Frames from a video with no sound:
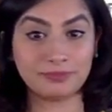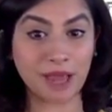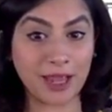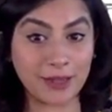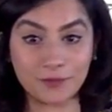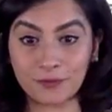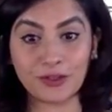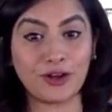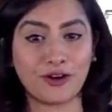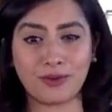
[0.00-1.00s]

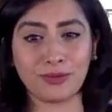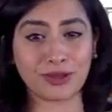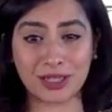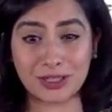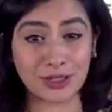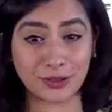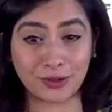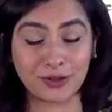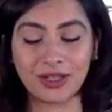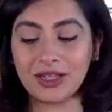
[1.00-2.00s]
painful, horrible thing to
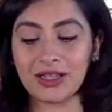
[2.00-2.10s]
do.